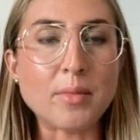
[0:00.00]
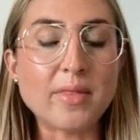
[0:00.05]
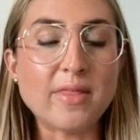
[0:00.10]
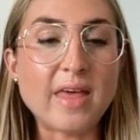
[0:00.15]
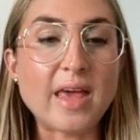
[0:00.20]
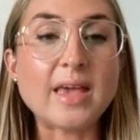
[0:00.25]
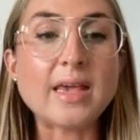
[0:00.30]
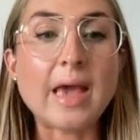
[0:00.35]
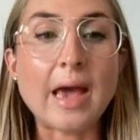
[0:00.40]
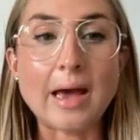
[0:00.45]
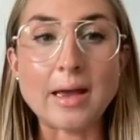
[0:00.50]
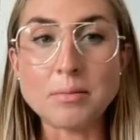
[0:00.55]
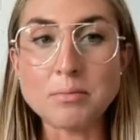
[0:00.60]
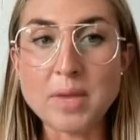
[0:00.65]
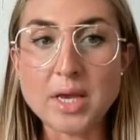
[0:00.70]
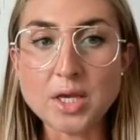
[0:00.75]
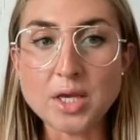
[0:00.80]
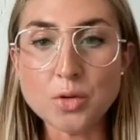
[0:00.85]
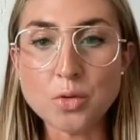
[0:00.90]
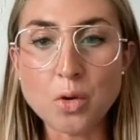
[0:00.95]
They can
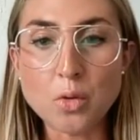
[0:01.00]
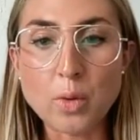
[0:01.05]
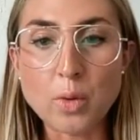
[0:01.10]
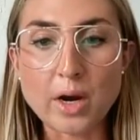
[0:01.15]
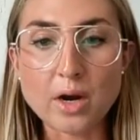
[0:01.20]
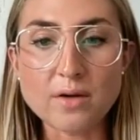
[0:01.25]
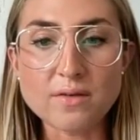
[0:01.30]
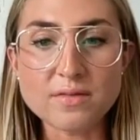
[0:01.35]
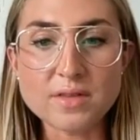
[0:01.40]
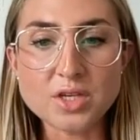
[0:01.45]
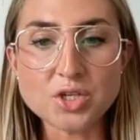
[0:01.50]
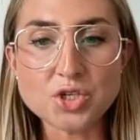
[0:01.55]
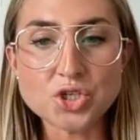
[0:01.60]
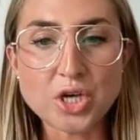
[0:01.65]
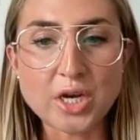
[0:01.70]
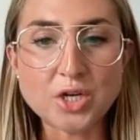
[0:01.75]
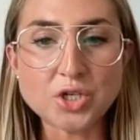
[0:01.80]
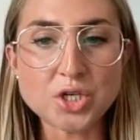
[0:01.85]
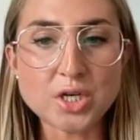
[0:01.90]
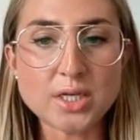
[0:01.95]
make you aware of these
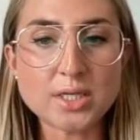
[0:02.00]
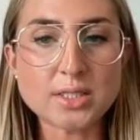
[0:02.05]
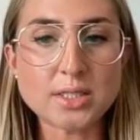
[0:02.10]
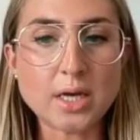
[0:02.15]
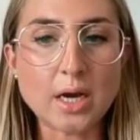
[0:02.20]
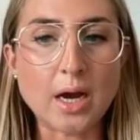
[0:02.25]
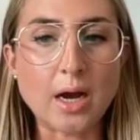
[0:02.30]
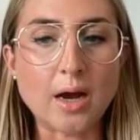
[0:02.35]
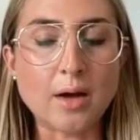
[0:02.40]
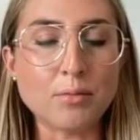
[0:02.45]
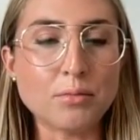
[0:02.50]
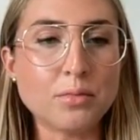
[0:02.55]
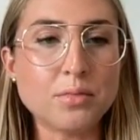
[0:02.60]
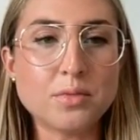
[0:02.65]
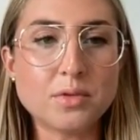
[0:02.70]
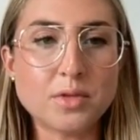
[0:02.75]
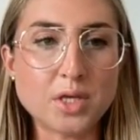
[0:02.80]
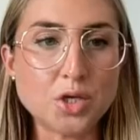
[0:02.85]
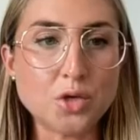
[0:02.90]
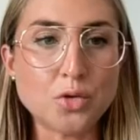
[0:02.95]
changes
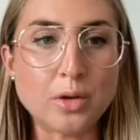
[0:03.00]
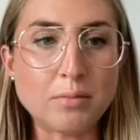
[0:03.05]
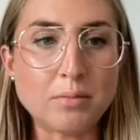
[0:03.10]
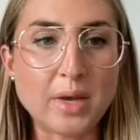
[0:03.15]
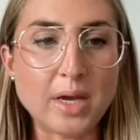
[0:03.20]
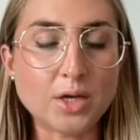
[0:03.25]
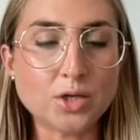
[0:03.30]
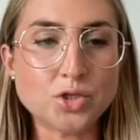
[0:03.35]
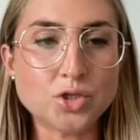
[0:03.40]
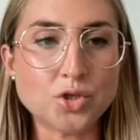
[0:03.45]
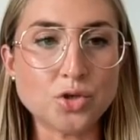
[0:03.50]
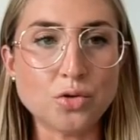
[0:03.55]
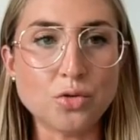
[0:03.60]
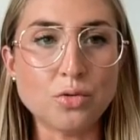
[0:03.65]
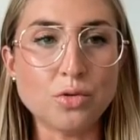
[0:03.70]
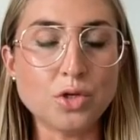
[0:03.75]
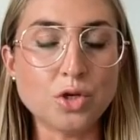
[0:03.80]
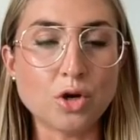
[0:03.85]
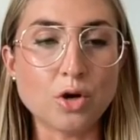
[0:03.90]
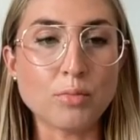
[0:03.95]
that you can make to
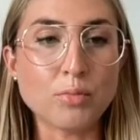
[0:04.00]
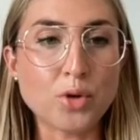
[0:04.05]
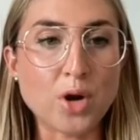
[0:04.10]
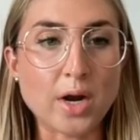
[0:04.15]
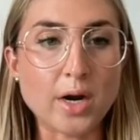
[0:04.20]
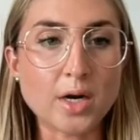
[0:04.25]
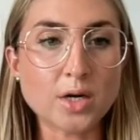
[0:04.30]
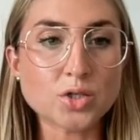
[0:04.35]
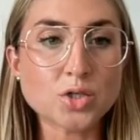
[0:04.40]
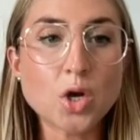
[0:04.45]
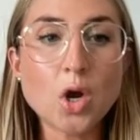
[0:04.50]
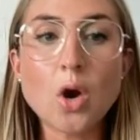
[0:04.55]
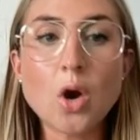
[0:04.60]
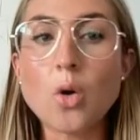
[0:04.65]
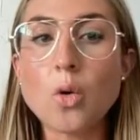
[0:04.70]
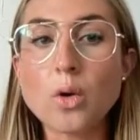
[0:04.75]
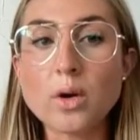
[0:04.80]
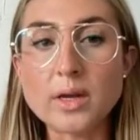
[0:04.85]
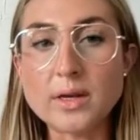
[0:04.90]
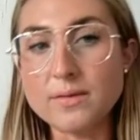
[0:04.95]
your products
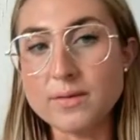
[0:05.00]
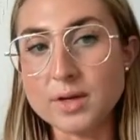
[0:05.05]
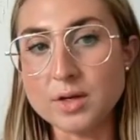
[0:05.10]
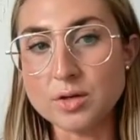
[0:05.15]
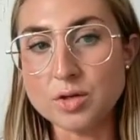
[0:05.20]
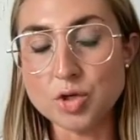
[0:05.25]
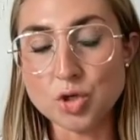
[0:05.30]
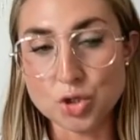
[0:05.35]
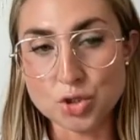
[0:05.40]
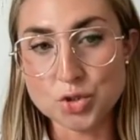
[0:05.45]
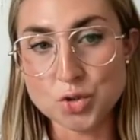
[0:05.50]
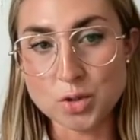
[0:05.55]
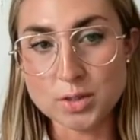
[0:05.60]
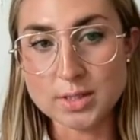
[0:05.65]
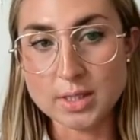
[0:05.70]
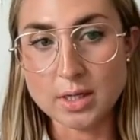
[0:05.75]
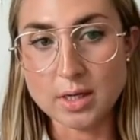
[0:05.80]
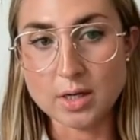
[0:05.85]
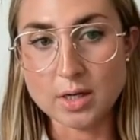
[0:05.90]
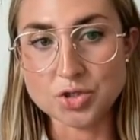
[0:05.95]
or even your
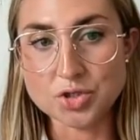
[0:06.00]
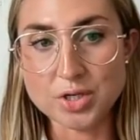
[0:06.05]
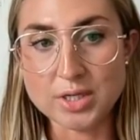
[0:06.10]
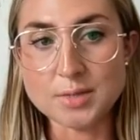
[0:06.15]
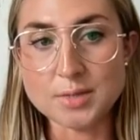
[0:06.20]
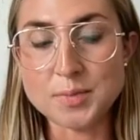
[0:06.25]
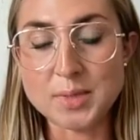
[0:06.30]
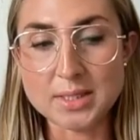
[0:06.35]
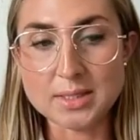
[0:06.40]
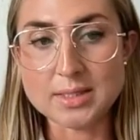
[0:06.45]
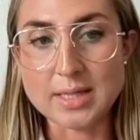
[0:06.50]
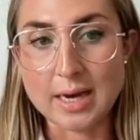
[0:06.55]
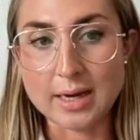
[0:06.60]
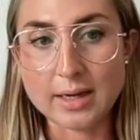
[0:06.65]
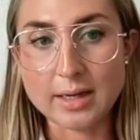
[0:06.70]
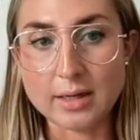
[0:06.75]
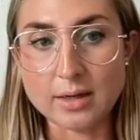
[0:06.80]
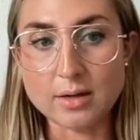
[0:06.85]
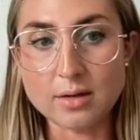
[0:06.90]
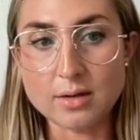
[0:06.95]
sourcing countries, because that
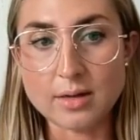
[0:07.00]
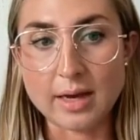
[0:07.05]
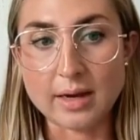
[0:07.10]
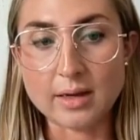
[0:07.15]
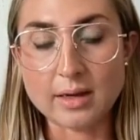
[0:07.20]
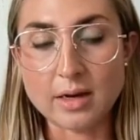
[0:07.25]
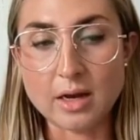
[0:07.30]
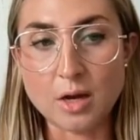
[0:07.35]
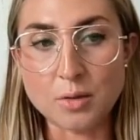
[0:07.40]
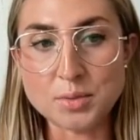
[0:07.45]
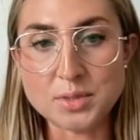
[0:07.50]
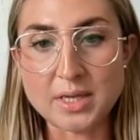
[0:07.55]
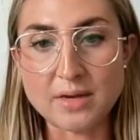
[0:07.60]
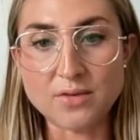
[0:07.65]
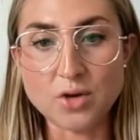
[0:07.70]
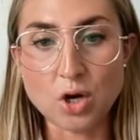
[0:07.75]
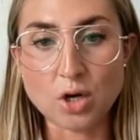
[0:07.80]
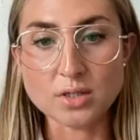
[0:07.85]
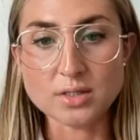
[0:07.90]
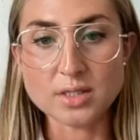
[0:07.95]
can help save
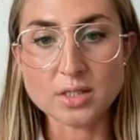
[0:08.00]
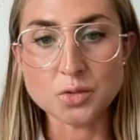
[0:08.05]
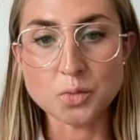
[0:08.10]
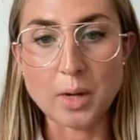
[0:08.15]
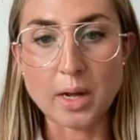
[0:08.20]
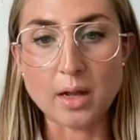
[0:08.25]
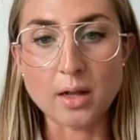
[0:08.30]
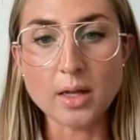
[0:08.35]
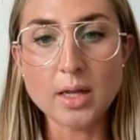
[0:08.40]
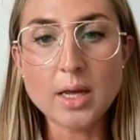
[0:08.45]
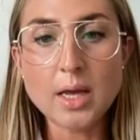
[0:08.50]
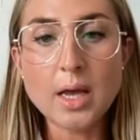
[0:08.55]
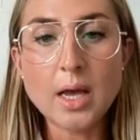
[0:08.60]
costs as well.